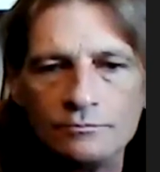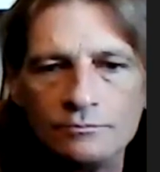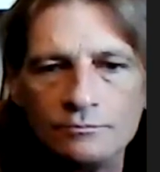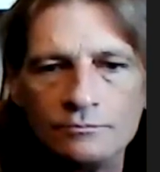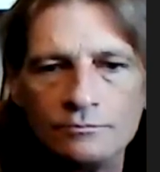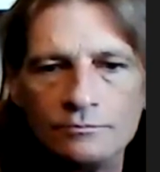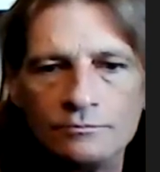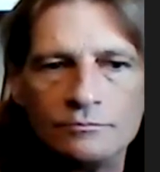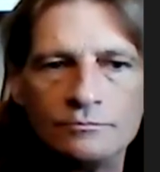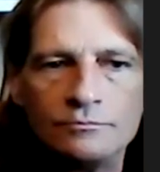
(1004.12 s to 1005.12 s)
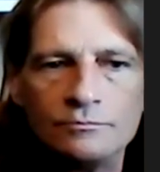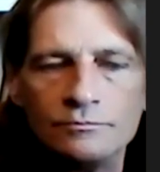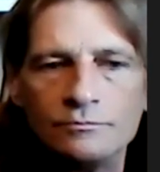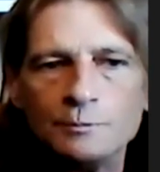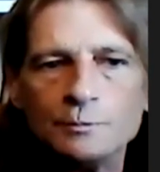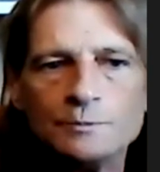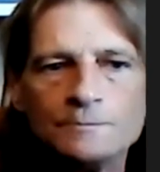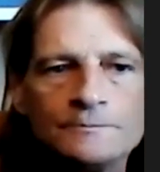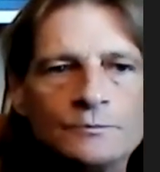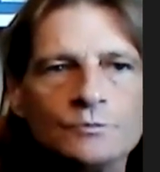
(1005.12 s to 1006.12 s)

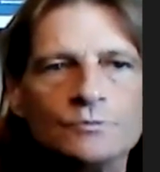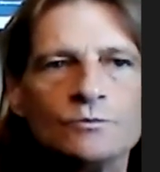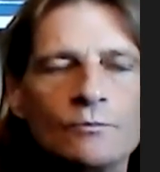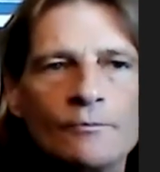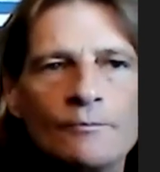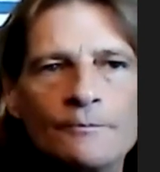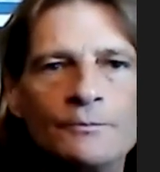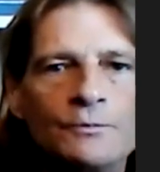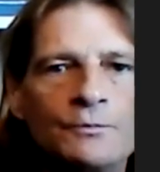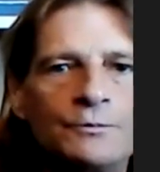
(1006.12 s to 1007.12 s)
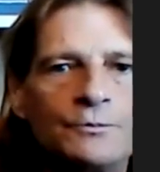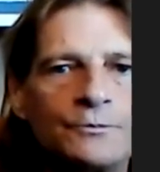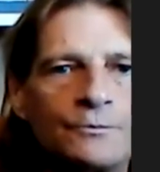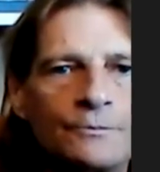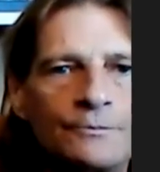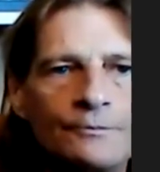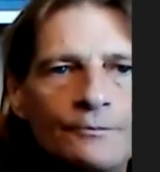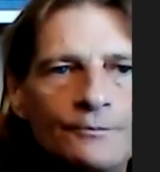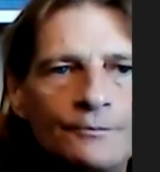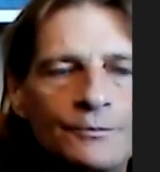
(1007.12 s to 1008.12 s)

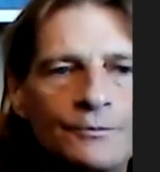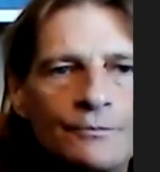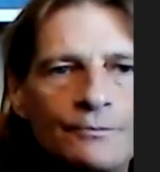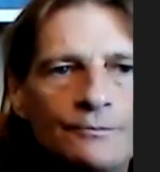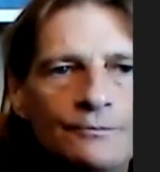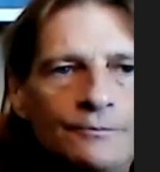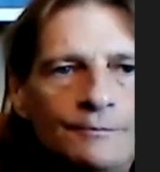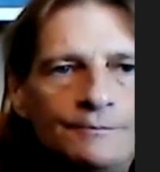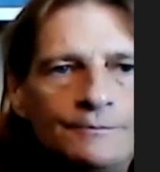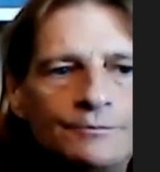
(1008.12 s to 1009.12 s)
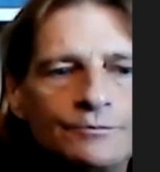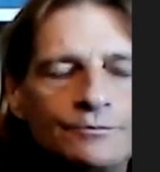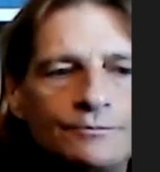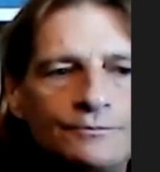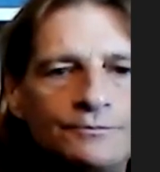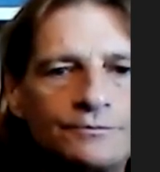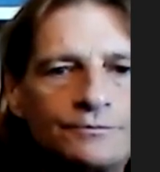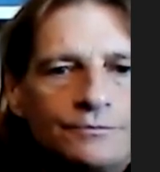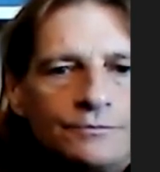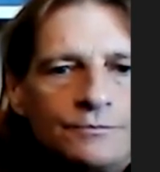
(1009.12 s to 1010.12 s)

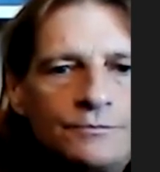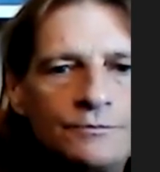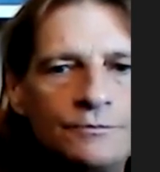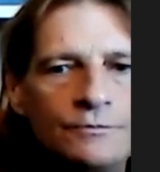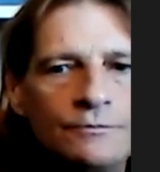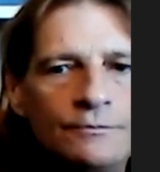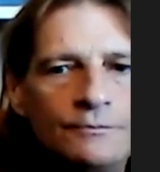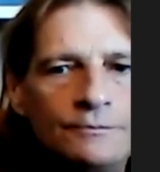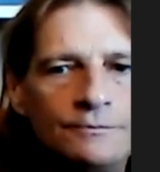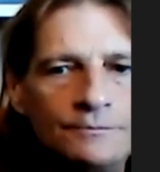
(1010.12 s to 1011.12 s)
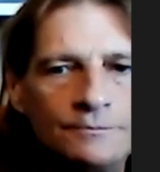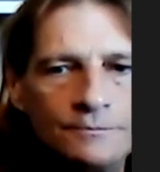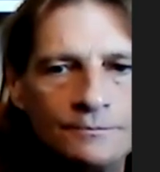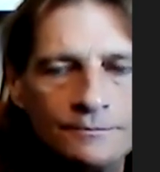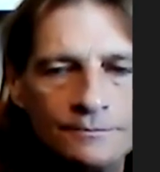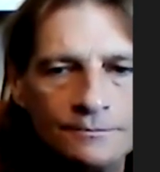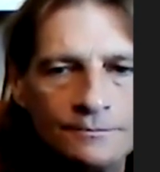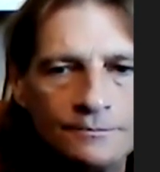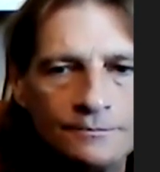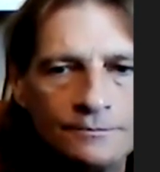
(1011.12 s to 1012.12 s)
(silent)